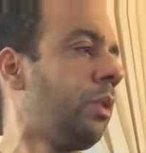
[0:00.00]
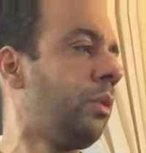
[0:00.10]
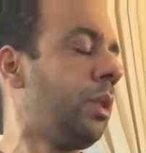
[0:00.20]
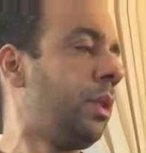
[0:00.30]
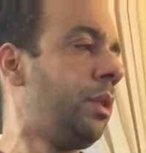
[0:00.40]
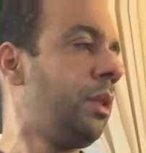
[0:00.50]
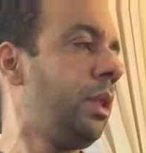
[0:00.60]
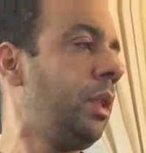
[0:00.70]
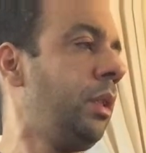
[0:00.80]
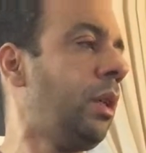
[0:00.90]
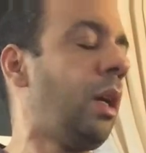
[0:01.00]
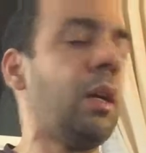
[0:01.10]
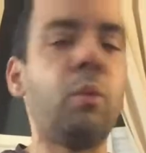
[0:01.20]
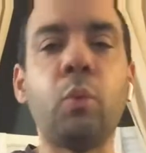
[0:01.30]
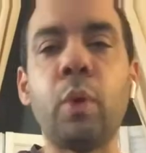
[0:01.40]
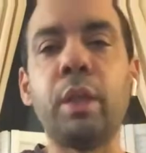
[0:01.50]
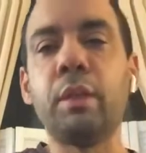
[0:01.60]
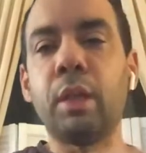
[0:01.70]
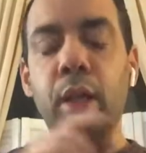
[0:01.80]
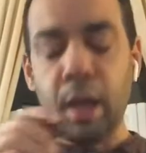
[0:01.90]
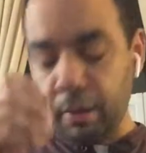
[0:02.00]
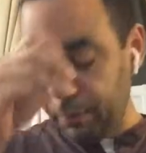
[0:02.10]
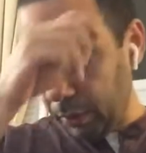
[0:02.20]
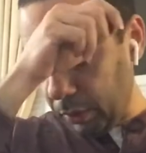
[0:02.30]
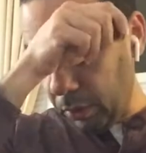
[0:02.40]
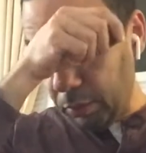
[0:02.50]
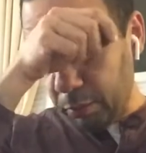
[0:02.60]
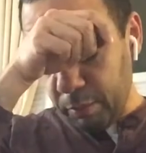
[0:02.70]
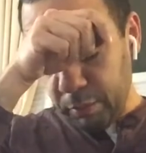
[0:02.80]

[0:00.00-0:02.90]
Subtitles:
Let's see. Once after you've